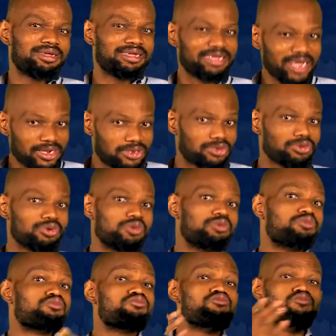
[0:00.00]
gets to
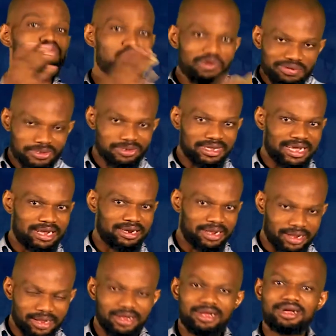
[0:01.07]
move to
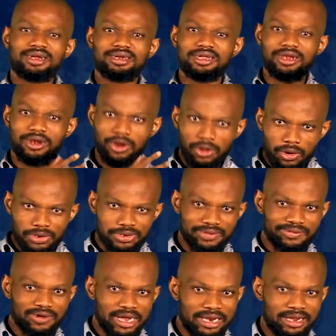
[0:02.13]
Ghana, the laws
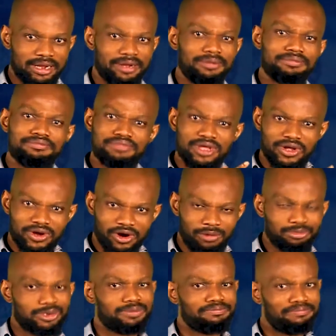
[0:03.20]
of Ghana
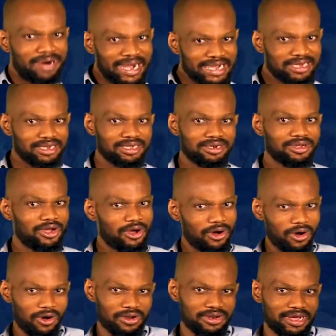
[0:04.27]
becomes binding
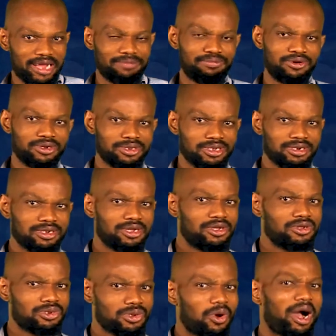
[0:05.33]
on that person.
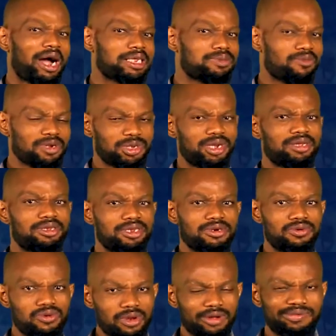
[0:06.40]
So as much as the
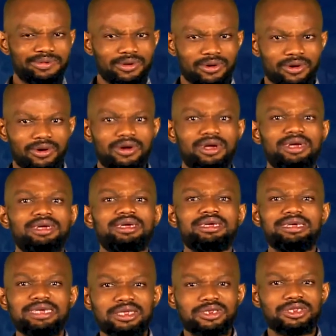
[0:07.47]
rule of law
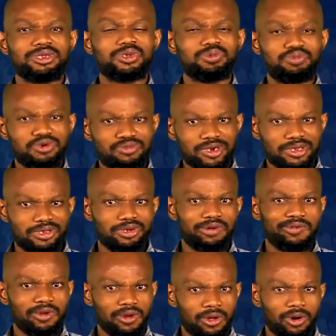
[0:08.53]
is the supremacy of
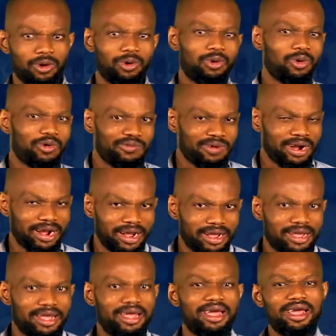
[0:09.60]
the law over
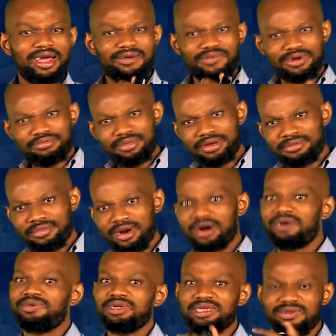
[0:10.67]
every member
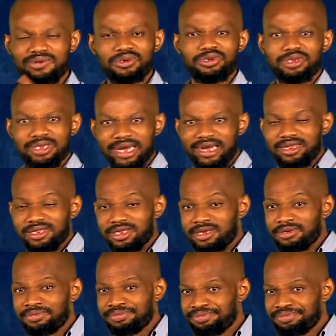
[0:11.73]
of a given society,